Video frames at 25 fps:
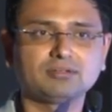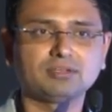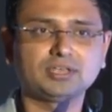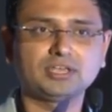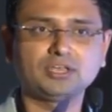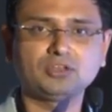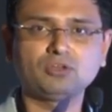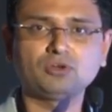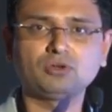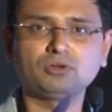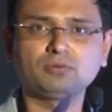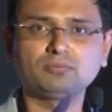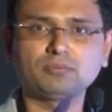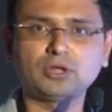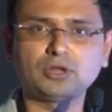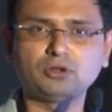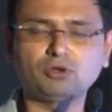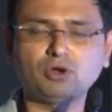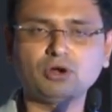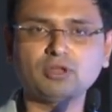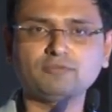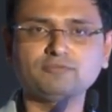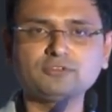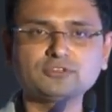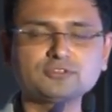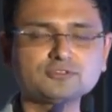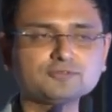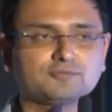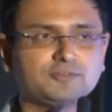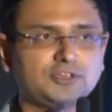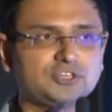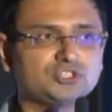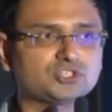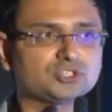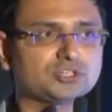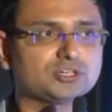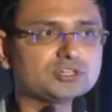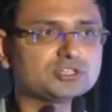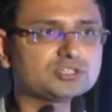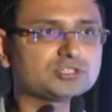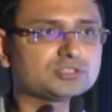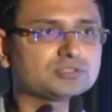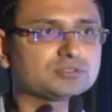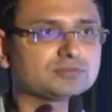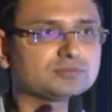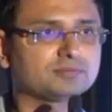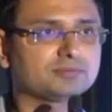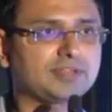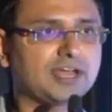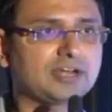you know, a lot of these
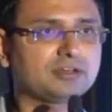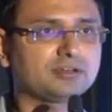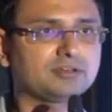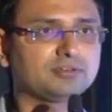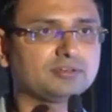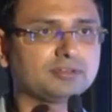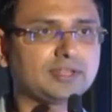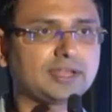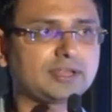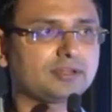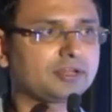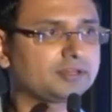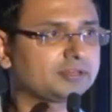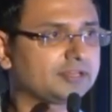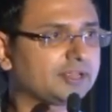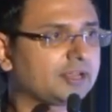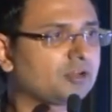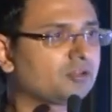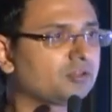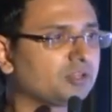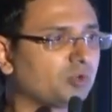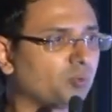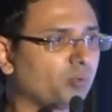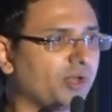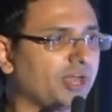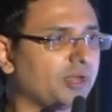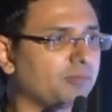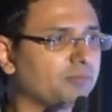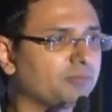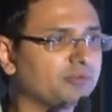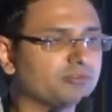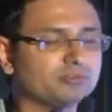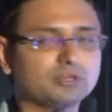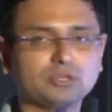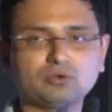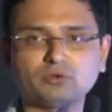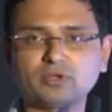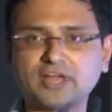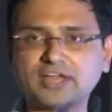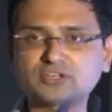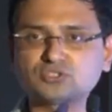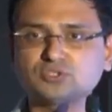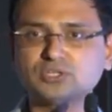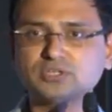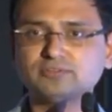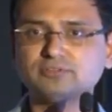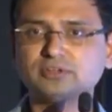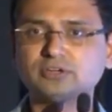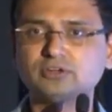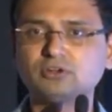features that they're on the web, you know,
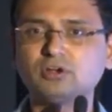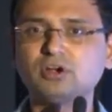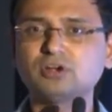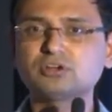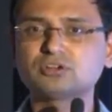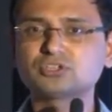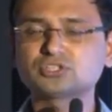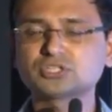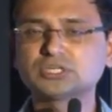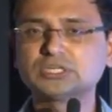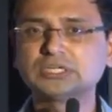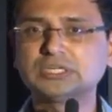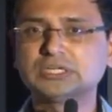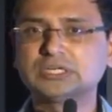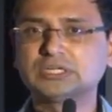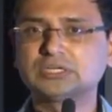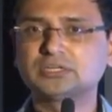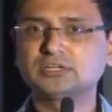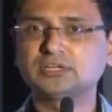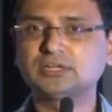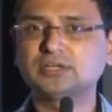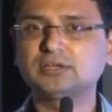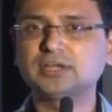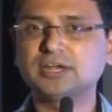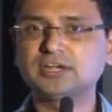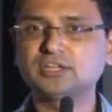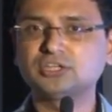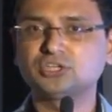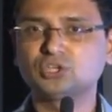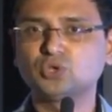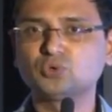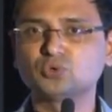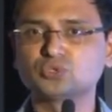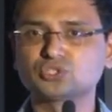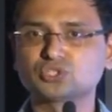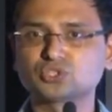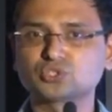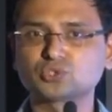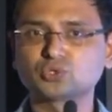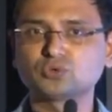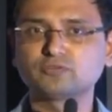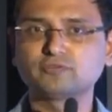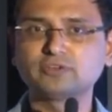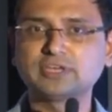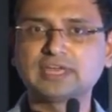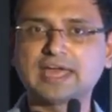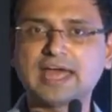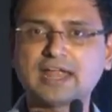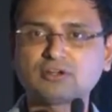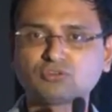actually we're not really getting used. So
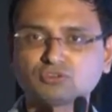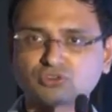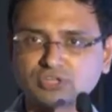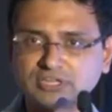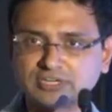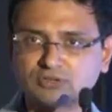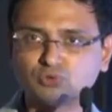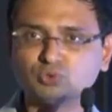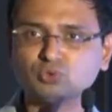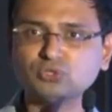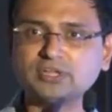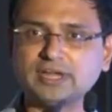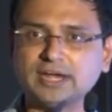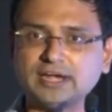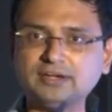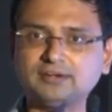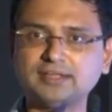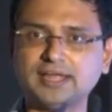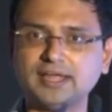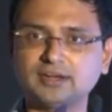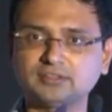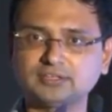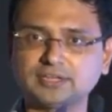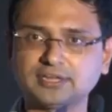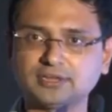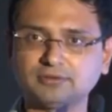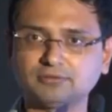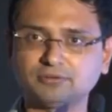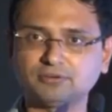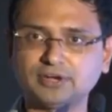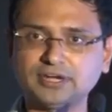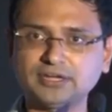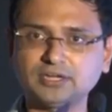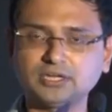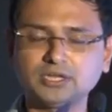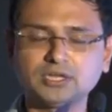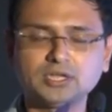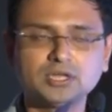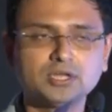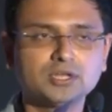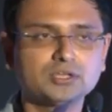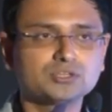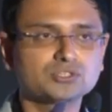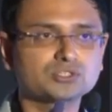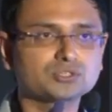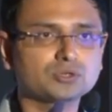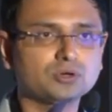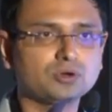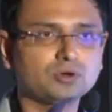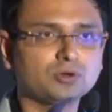we had to redo the entire thing, right?
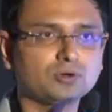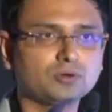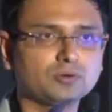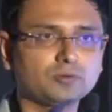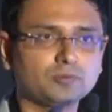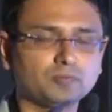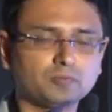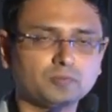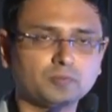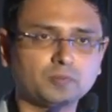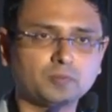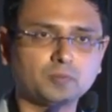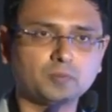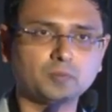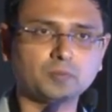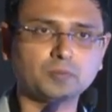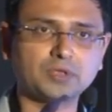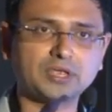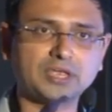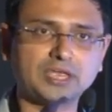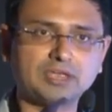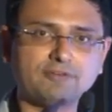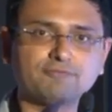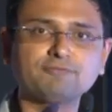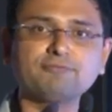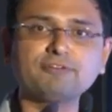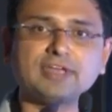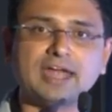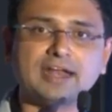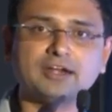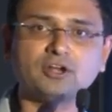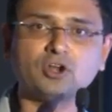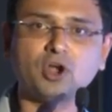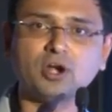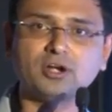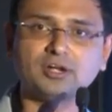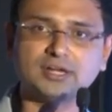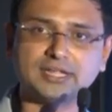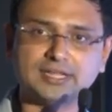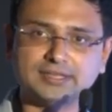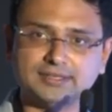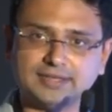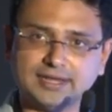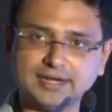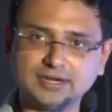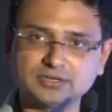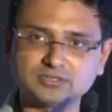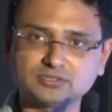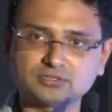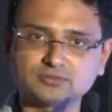So if we had not done
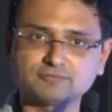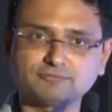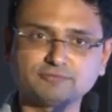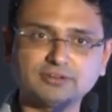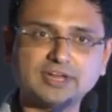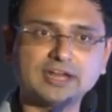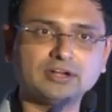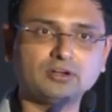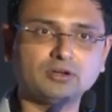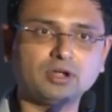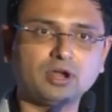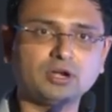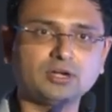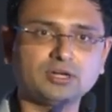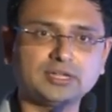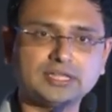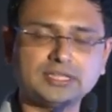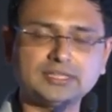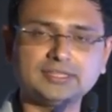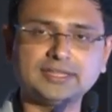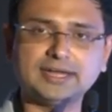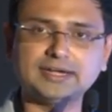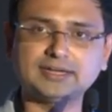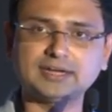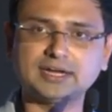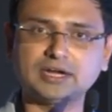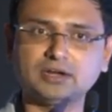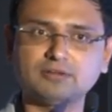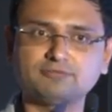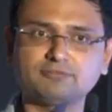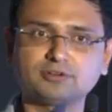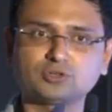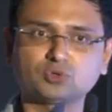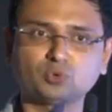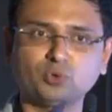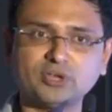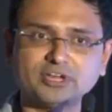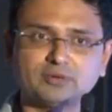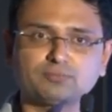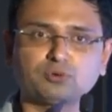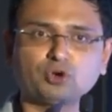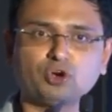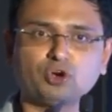that, if we had not done that kind of a quick